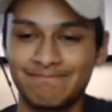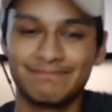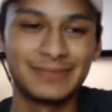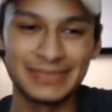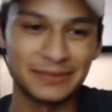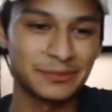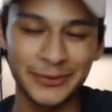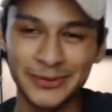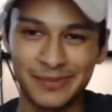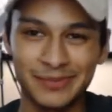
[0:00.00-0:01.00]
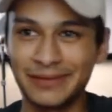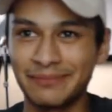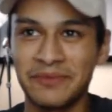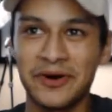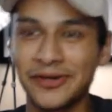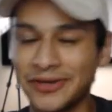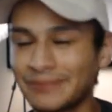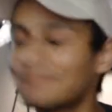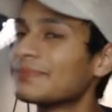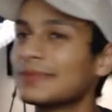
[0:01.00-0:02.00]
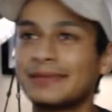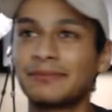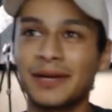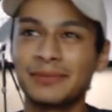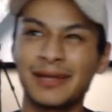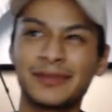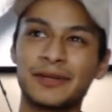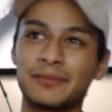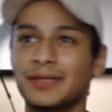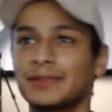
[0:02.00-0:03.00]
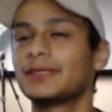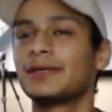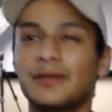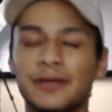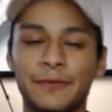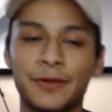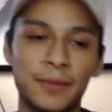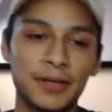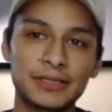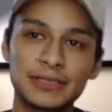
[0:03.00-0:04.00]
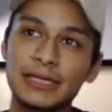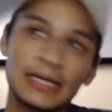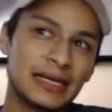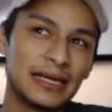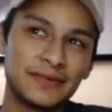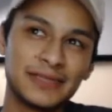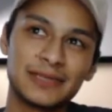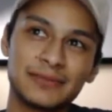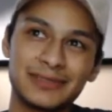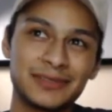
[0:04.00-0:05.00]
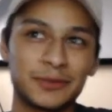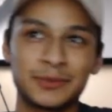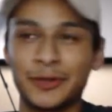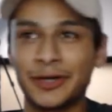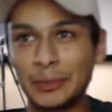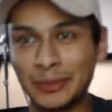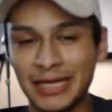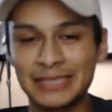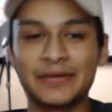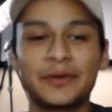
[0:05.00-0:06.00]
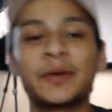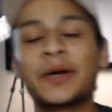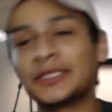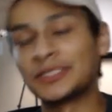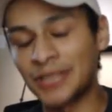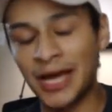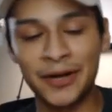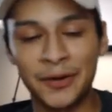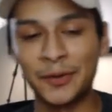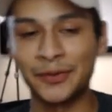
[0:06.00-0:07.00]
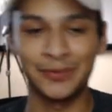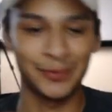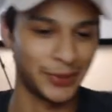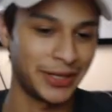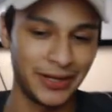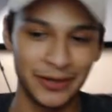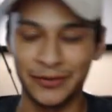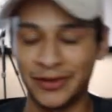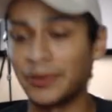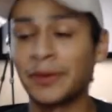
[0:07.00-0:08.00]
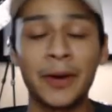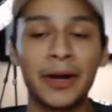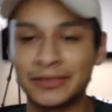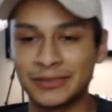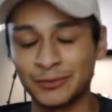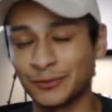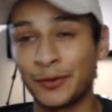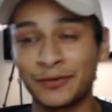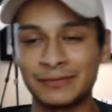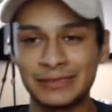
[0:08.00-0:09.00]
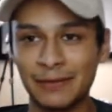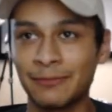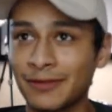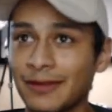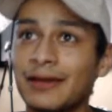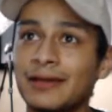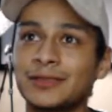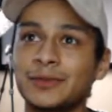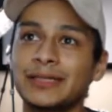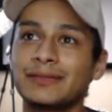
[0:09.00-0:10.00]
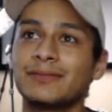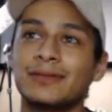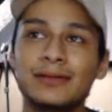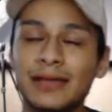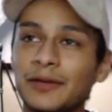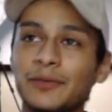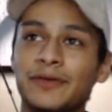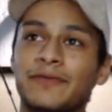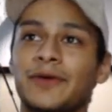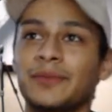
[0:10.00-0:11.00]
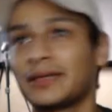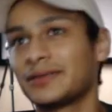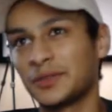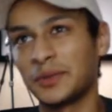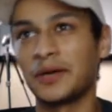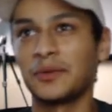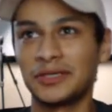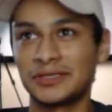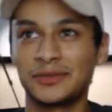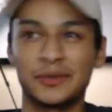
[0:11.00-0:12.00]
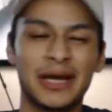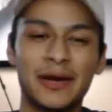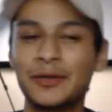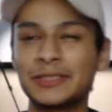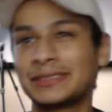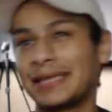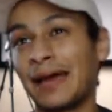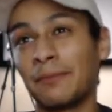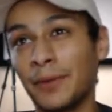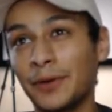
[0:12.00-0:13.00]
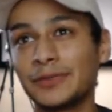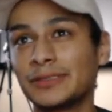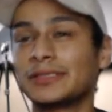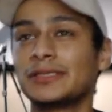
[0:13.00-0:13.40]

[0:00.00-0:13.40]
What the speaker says: simple, something modern, probably like 40 minutes. If it's something a little bit more complex that requires shadow, 3D, or that requires some sort of depth to it, anywhere from like 2 hours, 3 hours at most.